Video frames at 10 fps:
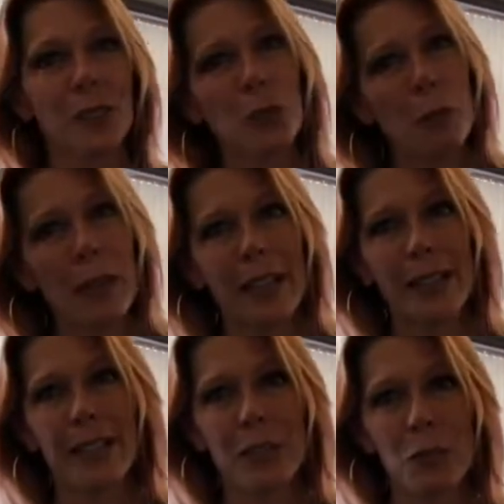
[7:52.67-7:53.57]
tune back
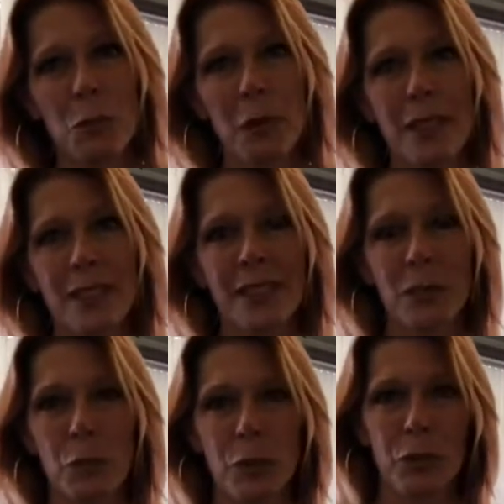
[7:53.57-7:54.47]
in a few minutes
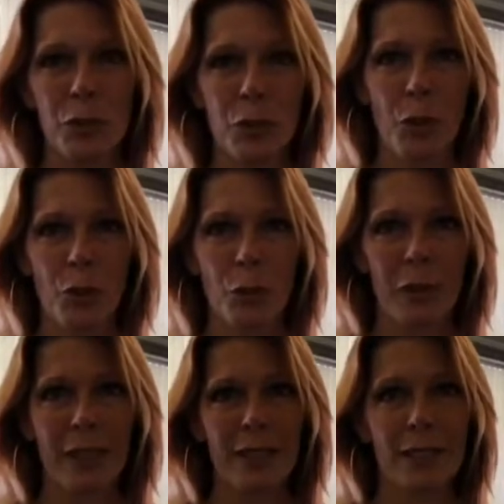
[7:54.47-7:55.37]
and we'll show you
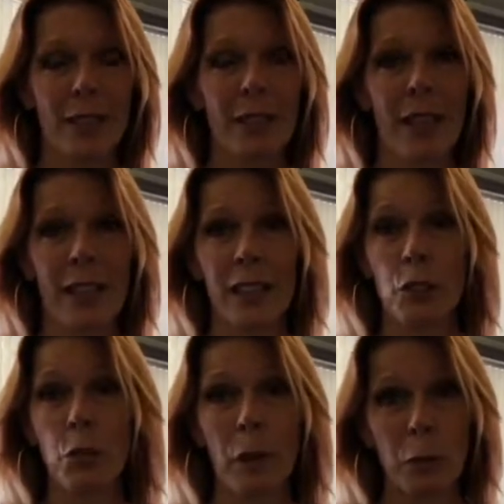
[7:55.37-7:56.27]
what the inside of that
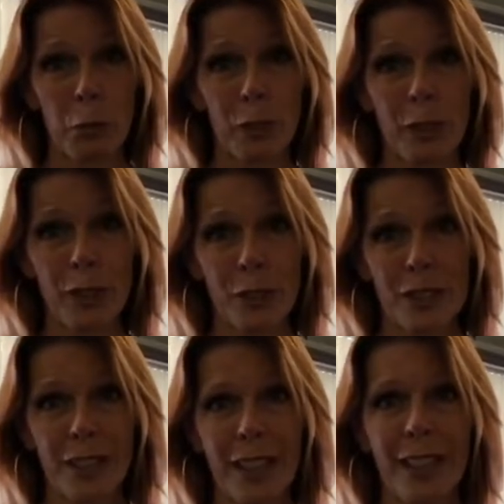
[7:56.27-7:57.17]
incredible building
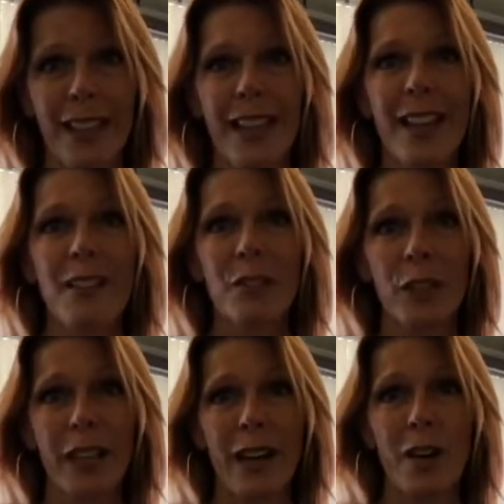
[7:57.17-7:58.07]
looks like. For
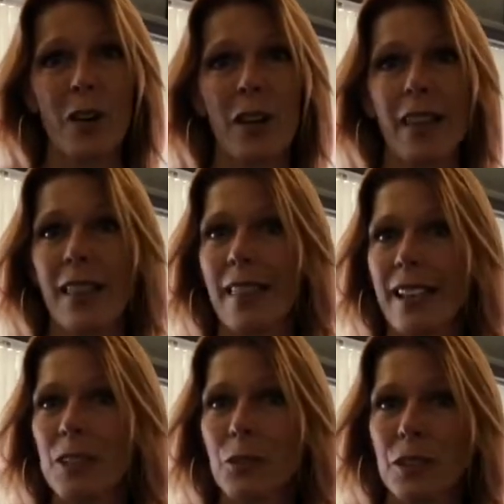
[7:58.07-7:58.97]
now,
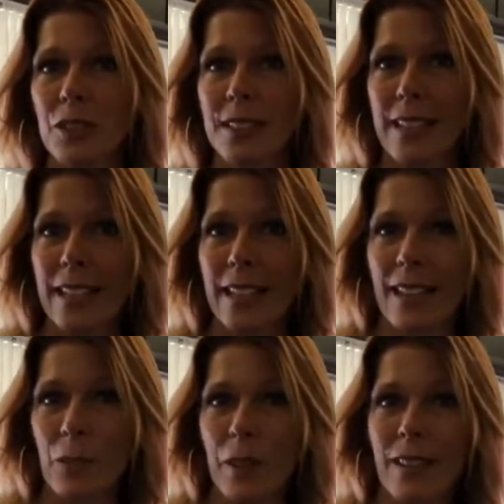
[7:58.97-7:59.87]
thanks for staying
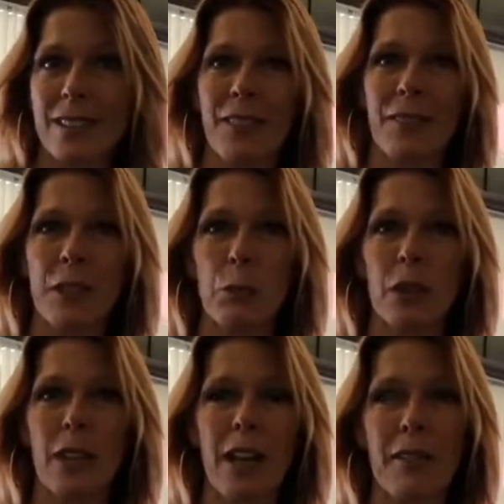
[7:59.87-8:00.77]
with on
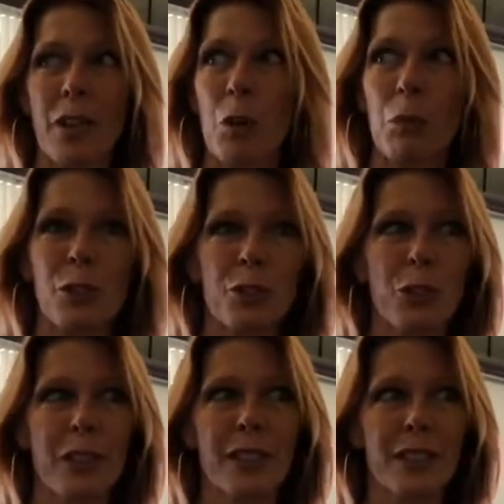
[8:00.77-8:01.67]
Facebook Live, and hope you
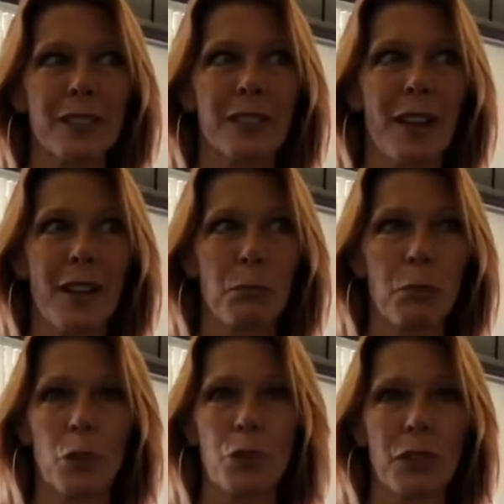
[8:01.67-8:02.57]
enjoyed this
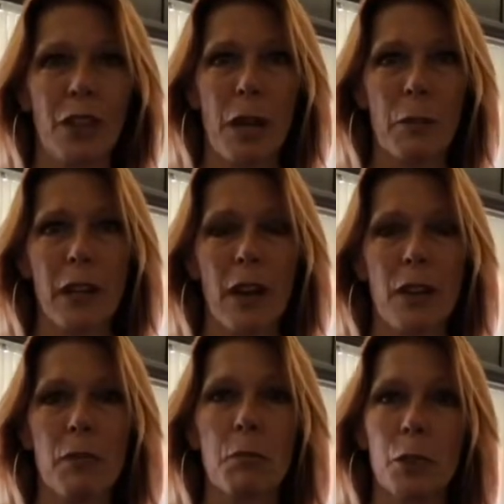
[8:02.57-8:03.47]
beautiful lobby
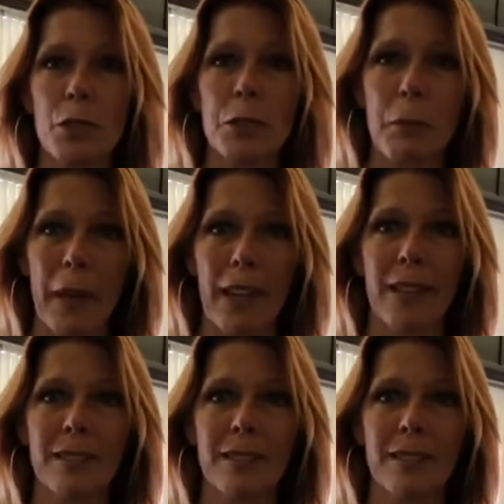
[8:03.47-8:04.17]
of Merchants Bank.